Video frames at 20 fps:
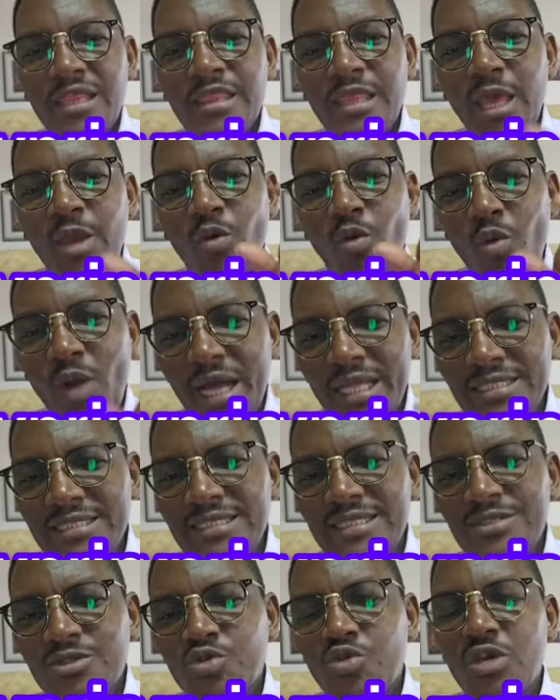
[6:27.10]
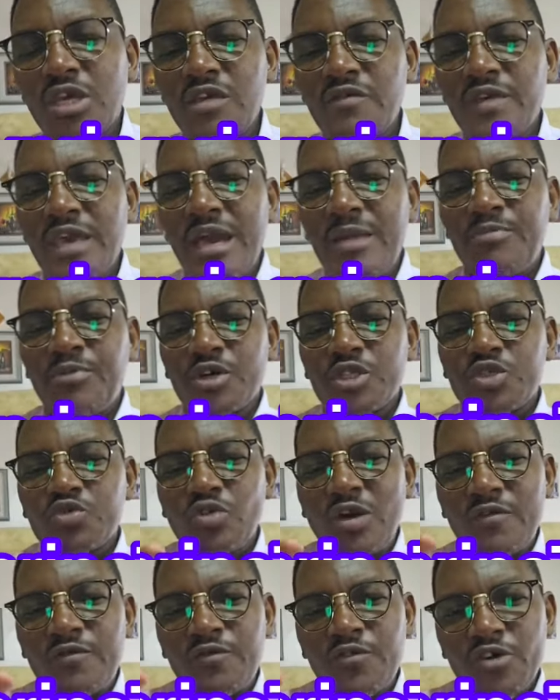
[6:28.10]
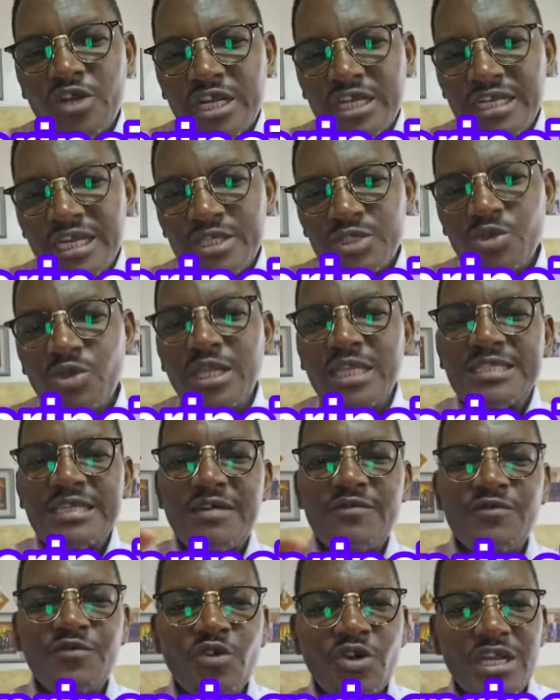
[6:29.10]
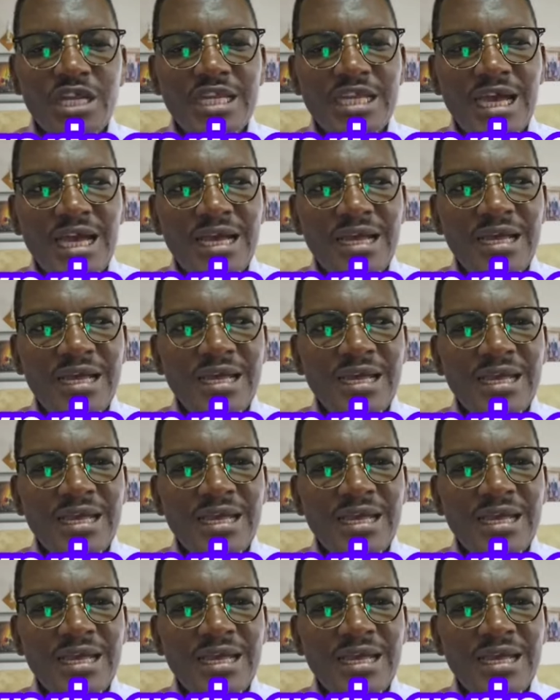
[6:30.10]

They want to give the airport to a foreigner so that a foreigner